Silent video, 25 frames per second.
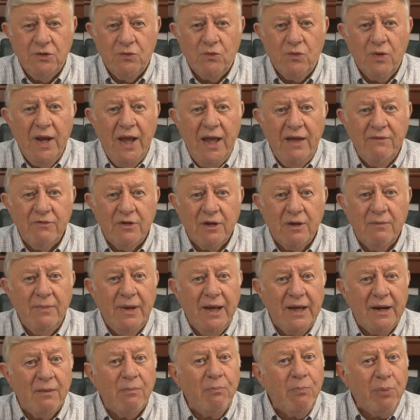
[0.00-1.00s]
that we're having
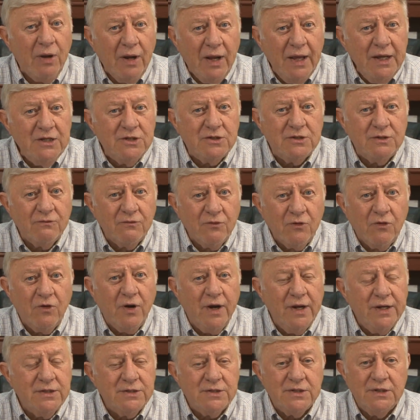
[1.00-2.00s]
about a place of
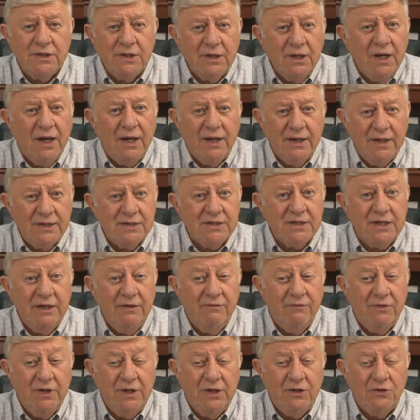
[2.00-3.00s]
grace that God has
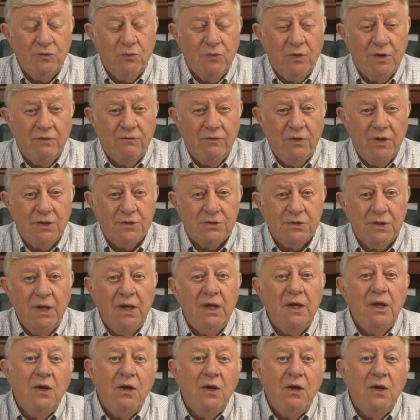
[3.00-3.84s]
given each one of us.